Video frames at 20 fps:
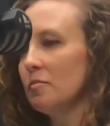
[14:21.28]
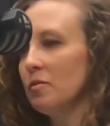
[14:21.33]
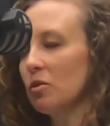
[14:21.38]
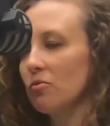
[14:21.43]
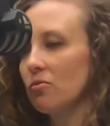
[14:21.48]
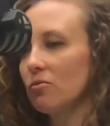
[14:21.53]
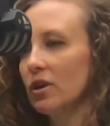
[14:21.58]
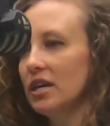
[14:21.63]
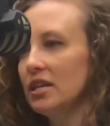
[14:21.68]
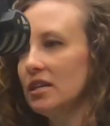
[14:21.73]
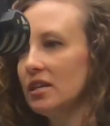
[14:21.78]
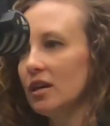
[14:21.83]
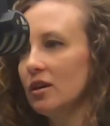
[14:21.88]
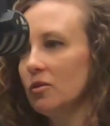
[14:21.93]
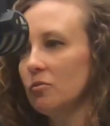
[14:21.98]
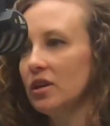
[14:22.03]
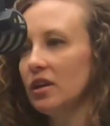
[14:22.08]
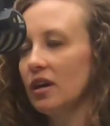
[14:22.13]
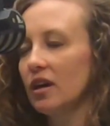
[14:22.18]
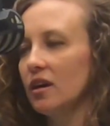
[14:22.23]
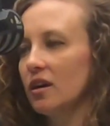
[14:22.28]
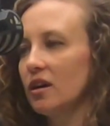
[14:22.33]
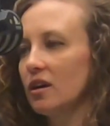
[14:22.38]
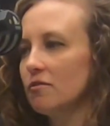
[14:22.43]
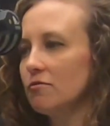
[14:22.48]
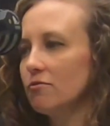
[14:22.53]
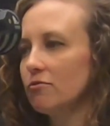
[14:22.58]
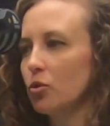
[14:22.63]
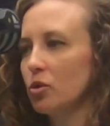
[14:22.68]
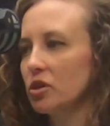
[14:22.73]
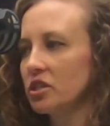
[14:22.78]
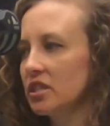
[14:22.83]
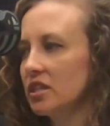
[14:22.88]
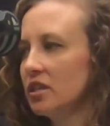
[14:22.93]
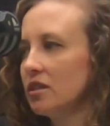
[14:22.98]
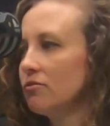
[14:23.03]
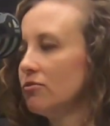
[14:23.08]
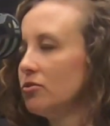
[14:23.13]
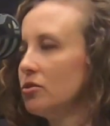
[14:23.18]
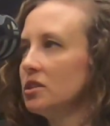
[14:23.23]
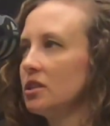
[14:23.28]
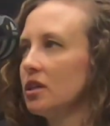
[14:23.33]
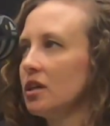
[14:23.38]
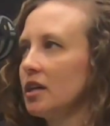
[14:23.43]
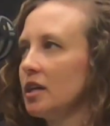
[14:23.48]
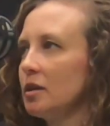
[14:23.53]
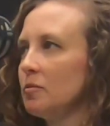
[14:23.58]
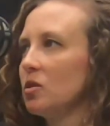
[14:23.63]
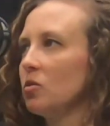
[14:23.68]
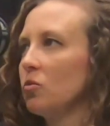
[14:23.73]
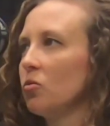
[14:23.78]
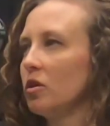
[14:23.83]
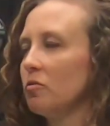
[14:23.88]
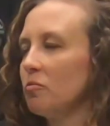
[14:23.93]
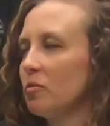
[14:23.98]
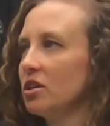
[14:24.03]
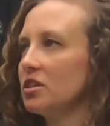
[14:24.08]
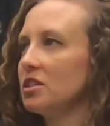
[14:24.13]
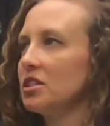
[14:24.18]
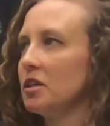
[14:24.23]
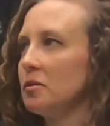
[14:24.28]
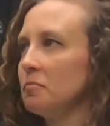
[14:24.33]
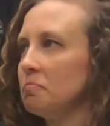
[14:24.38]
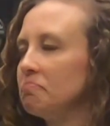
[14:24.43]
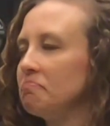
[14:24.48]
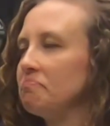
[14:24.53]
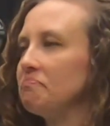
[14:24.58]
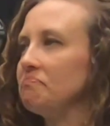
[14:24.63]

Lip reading: Right now we have 14 full-time and 1 part-time.